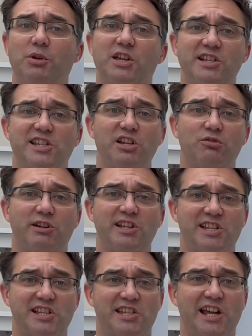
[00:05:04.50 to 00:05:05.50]
considering
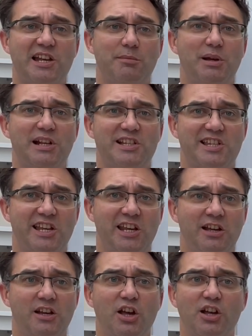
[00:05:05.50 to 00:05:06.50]
sustainability
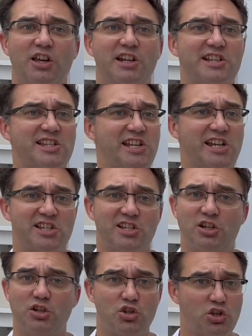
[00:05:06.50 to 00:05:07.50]
can assist
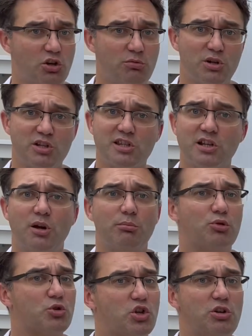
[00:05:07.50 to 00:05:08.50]
consumers,
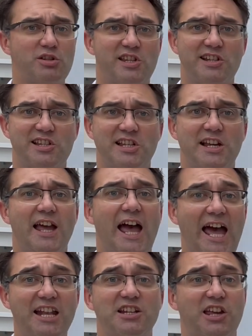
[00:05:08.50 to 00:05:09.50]
producers,
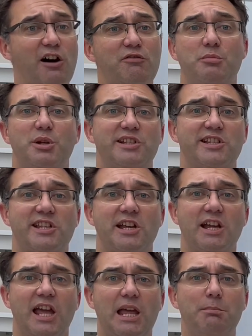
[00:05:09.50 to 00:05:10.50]
and governments
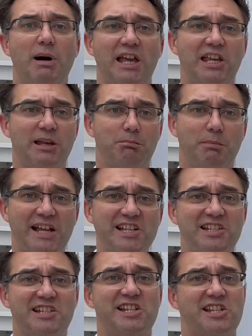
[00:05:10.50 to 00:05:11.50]
in making better
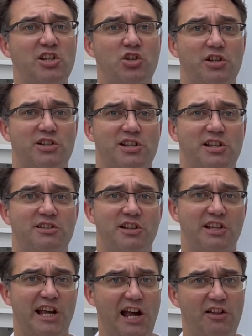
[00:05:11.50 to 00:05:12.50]
decisions than
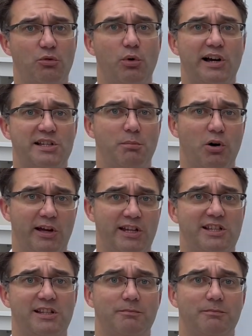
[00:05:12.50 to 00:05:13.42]
they otherwise might.